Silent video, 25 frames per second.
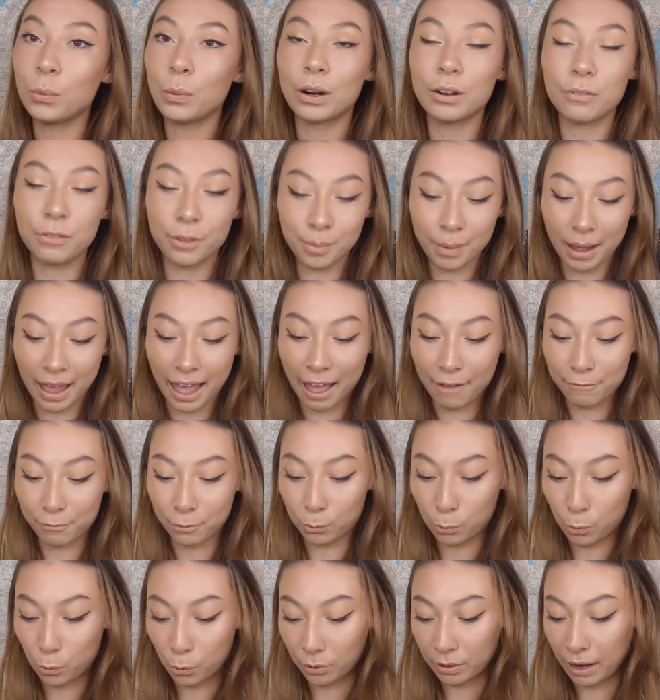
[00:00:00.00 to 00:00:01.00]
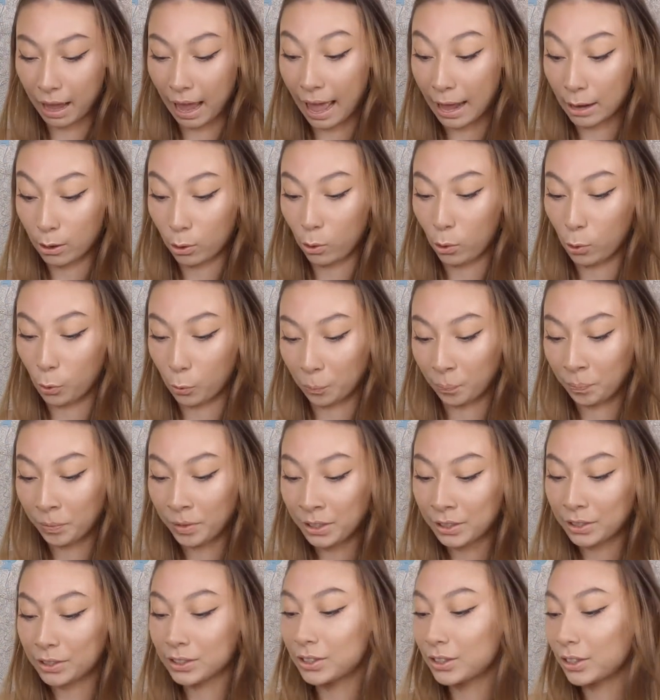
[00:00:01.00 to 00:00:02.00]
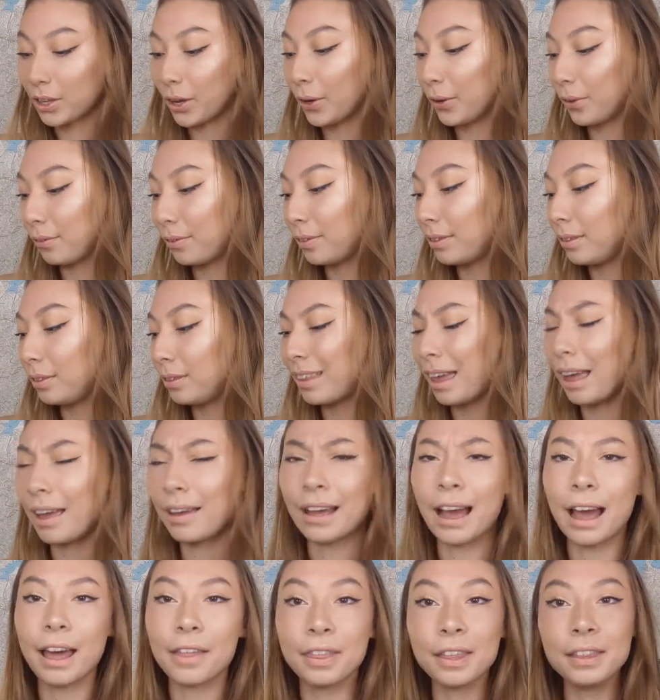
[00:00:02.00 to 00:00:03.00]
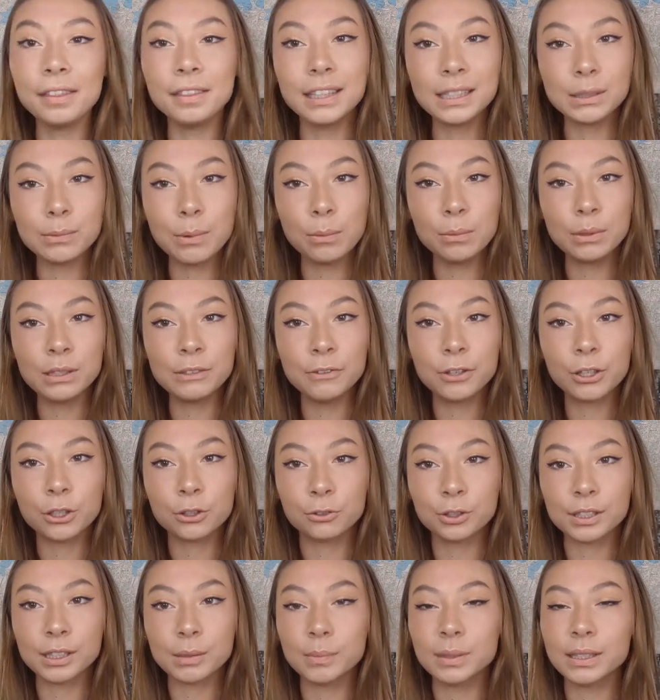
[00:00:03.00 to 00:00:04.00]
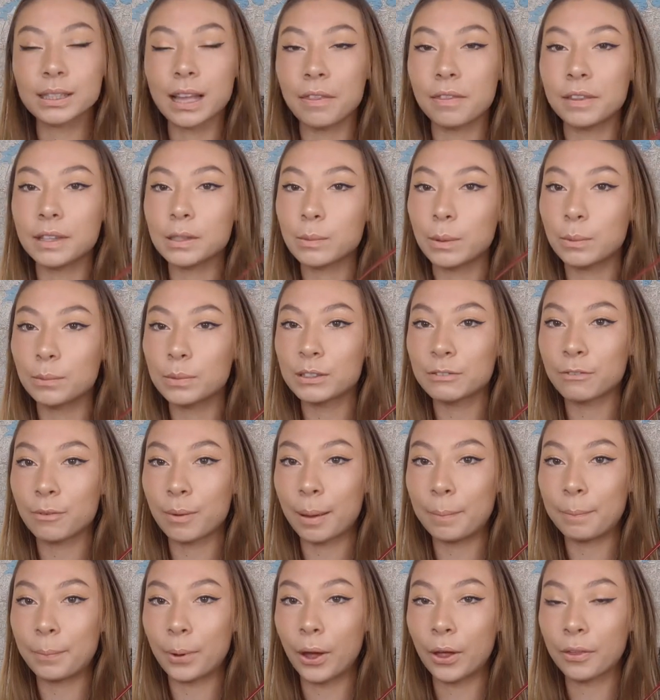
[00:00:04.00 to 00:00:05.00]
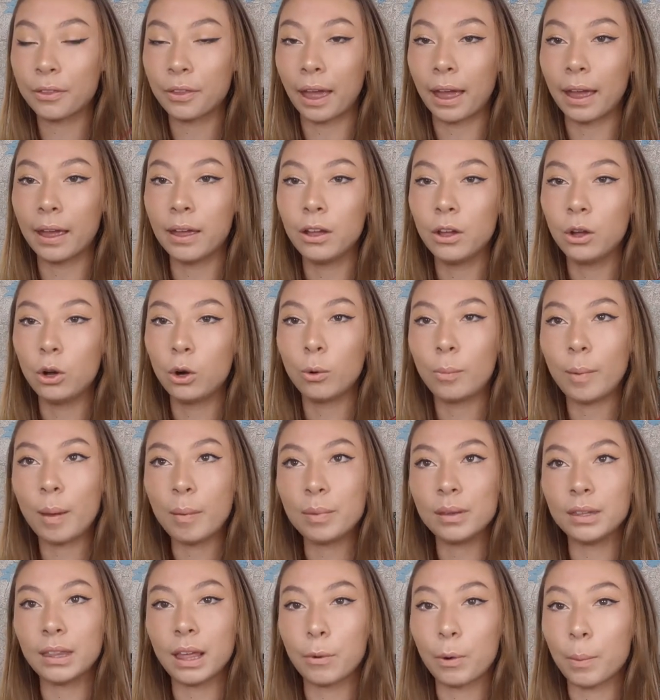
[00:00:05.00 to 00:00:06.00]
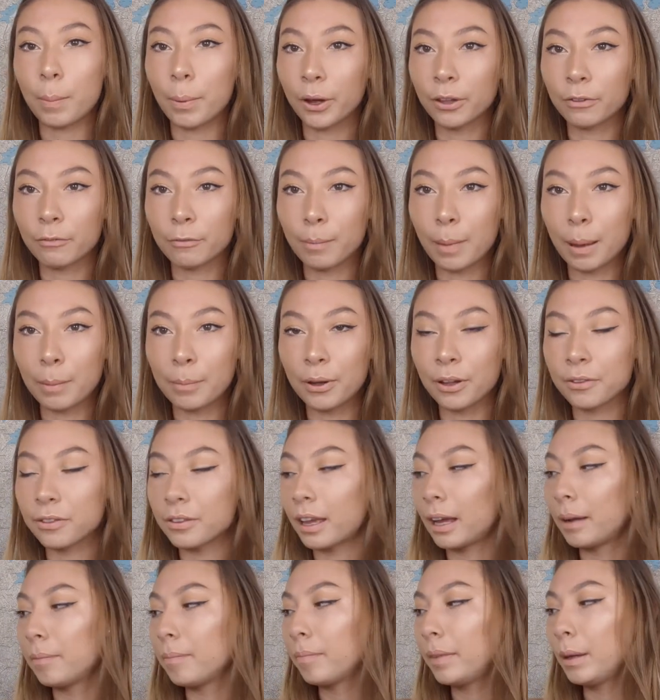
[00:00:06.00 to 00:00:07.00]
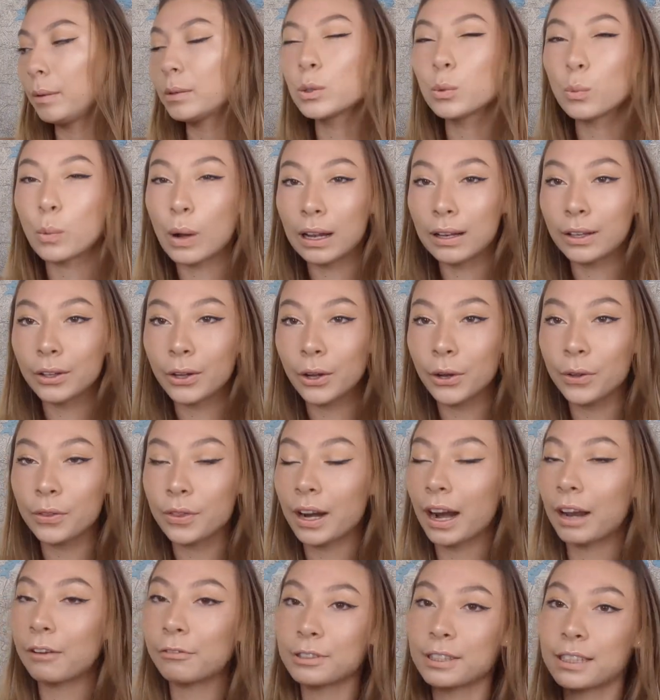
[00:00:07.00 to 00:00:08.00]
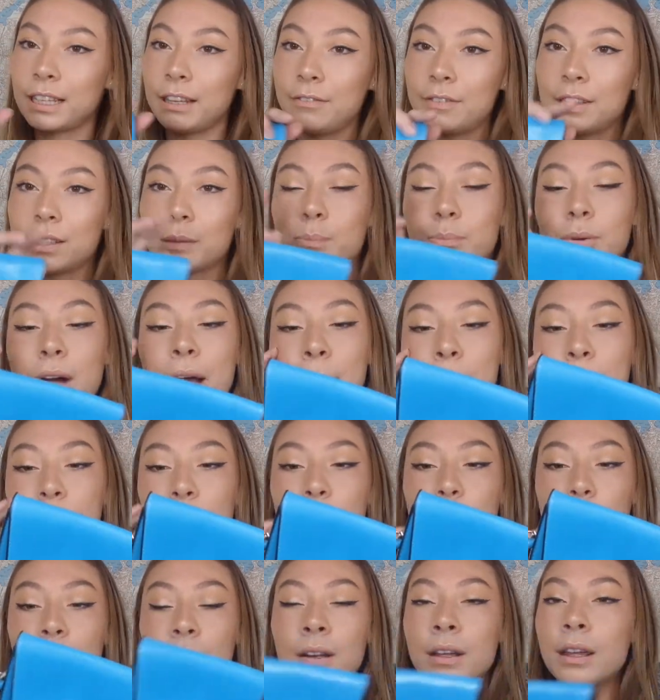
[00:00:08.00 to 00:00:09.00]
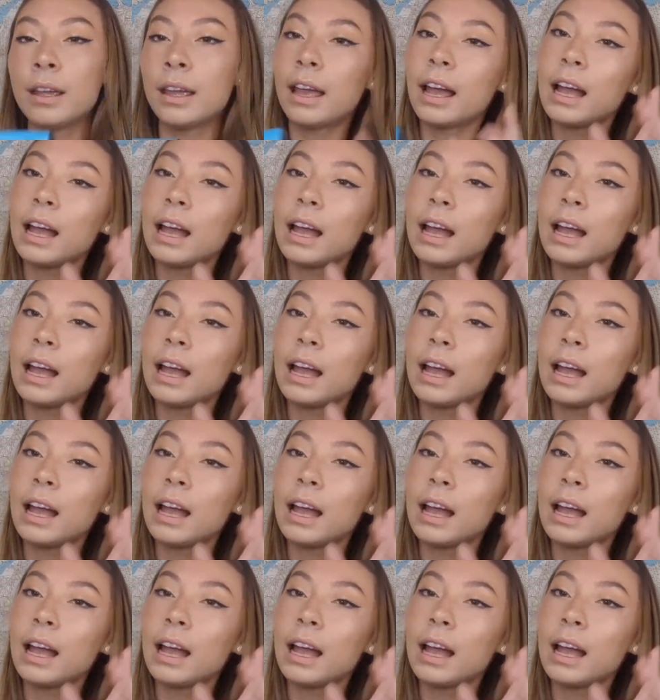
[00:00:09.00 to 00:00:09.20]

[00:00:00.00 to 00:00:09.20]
One of them I haven't worn at all. So they, I think this one was for Christmas and this one was for my birthday, or maybe they were both for my birthday. It was a while ago that I received this bright blue one.